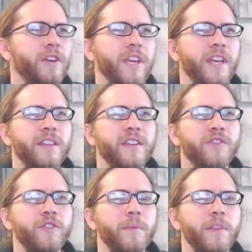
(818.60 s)
at this
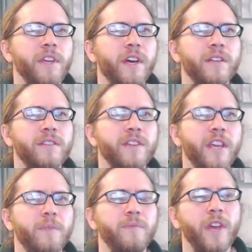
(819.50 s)
from the
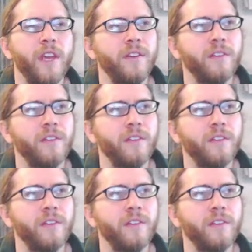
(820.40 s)
same angle I